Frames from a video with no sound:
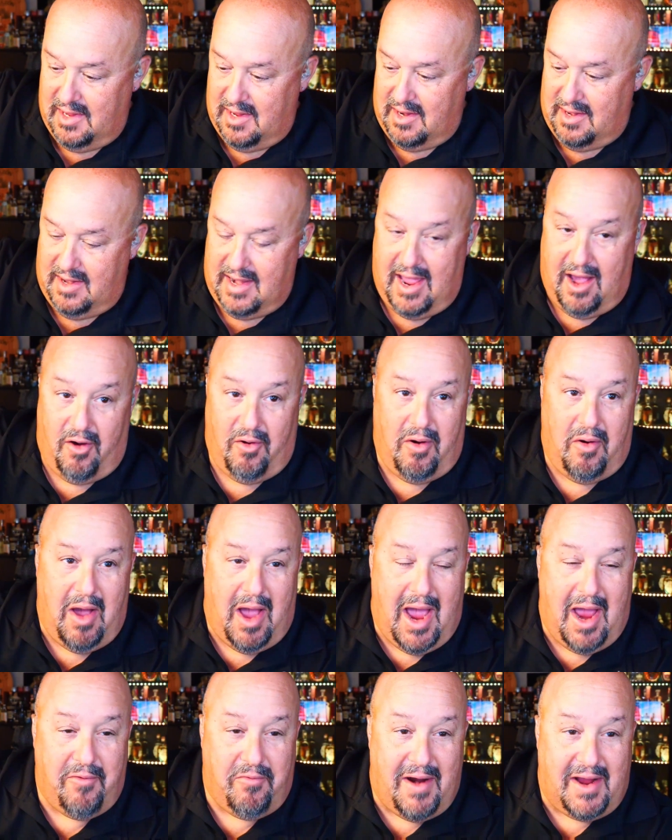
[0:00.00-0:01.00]
Now,
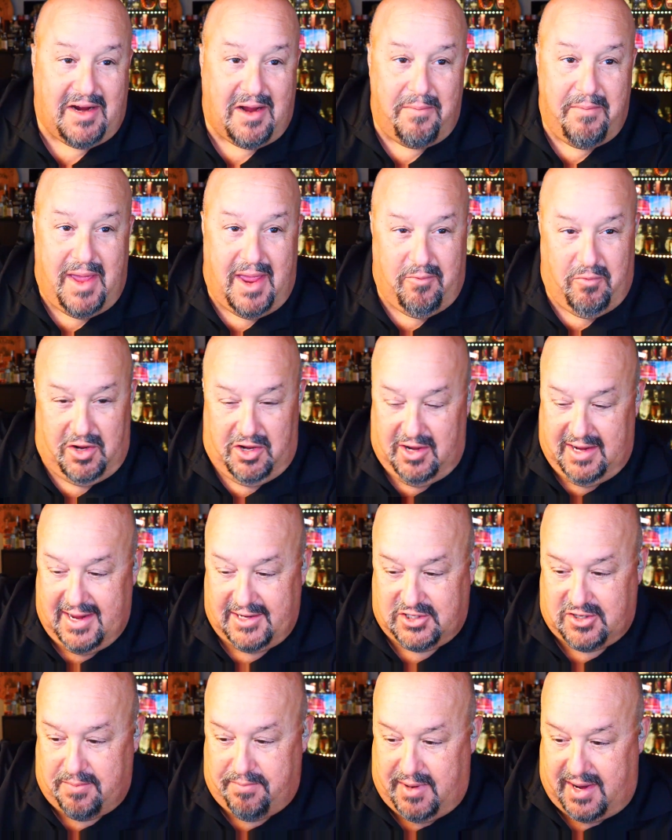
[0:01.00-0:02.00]
I recommend when you
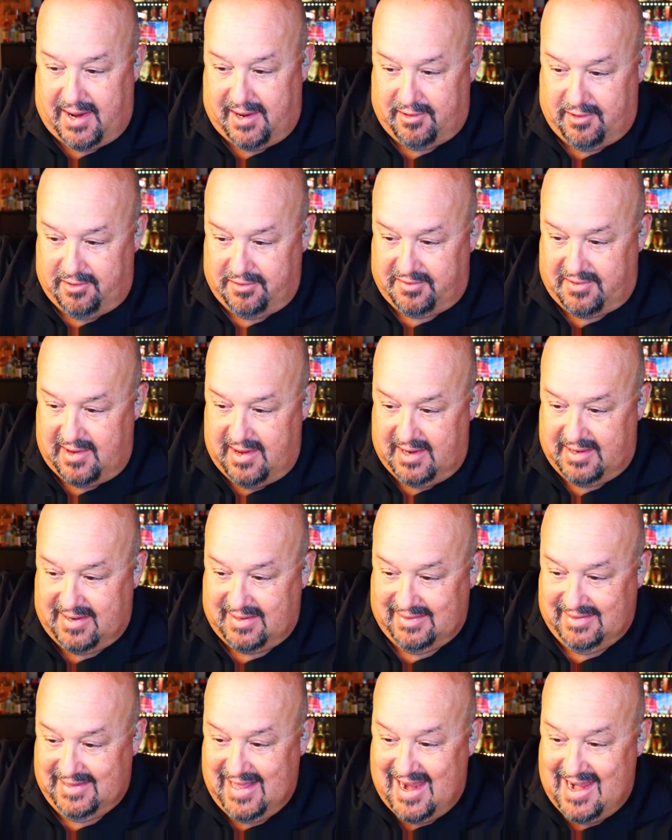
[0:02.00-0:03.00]
get your bottles
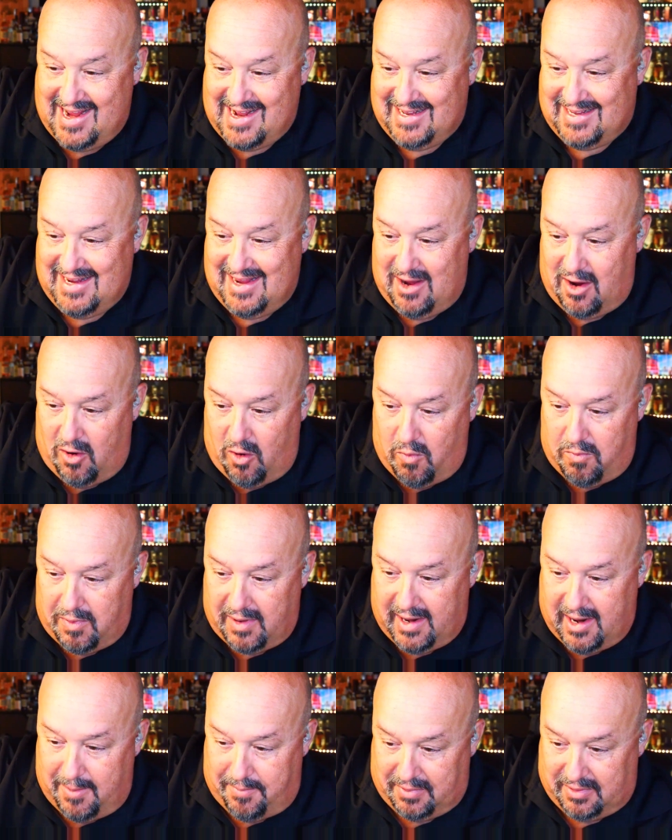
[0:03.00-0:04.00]
to let it
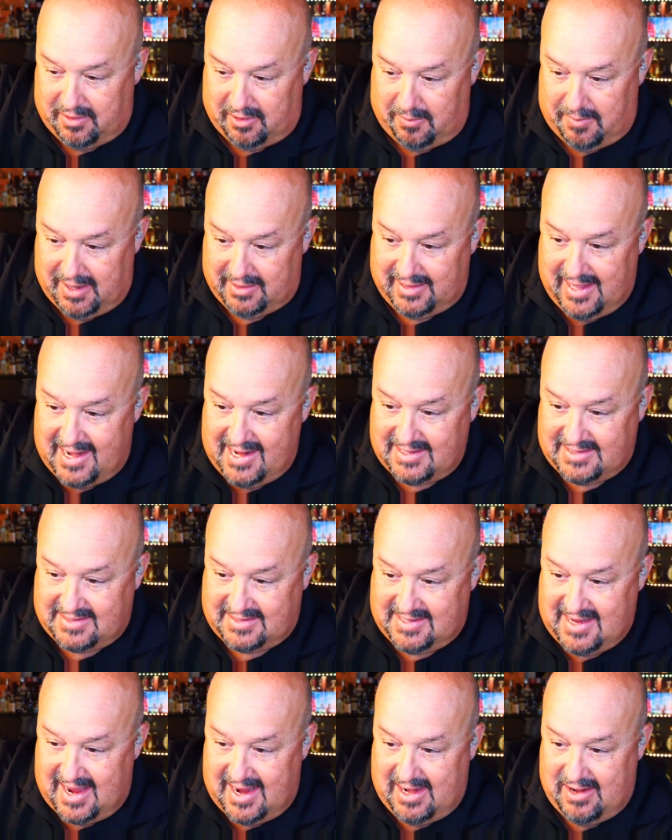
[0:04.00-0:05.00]
open up a little bit. Let it
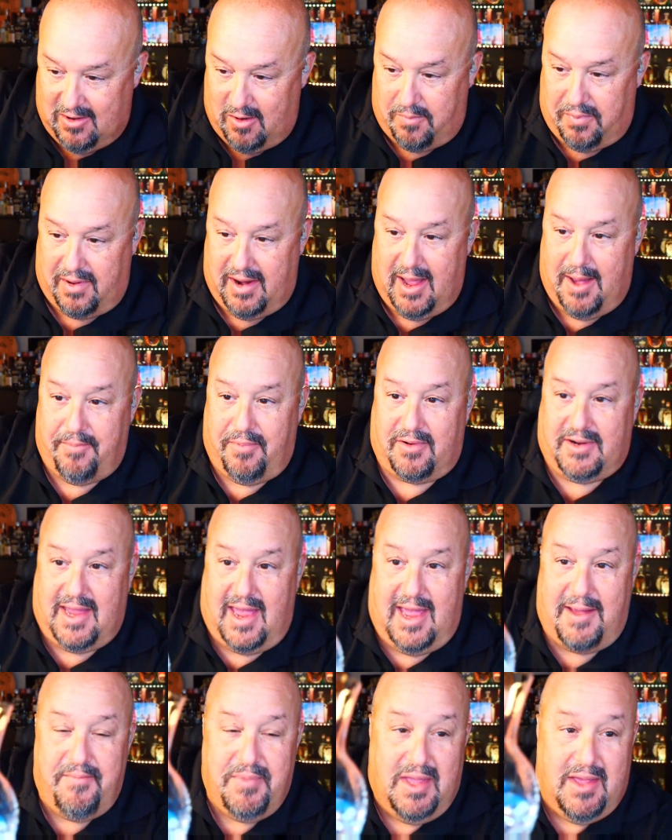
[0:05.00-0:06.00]
sit and open up,
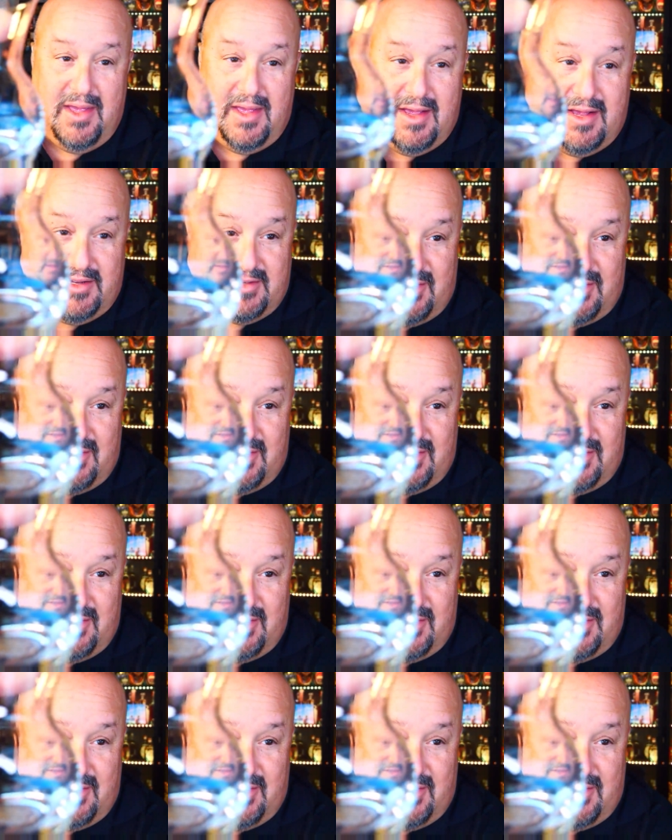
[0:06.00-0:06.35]
okay? So